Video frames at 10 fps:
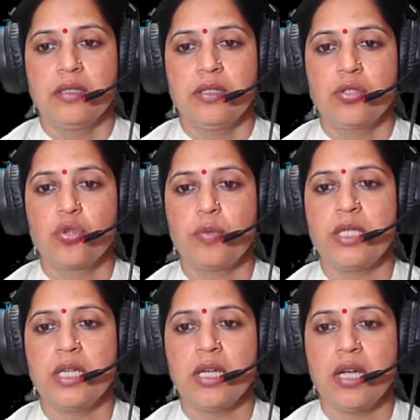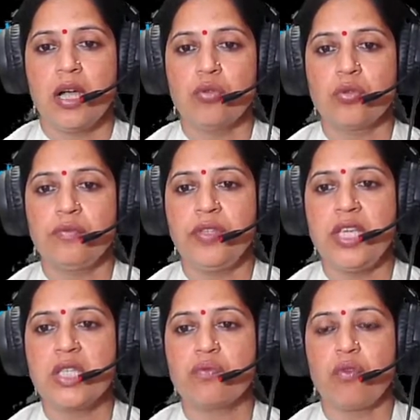So beta, out of
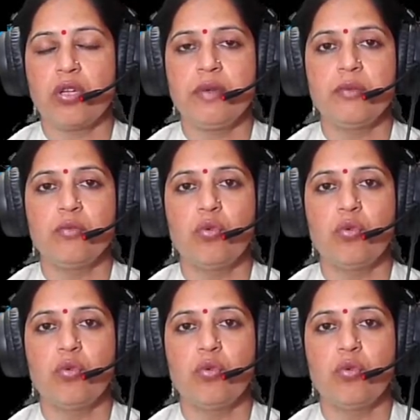these following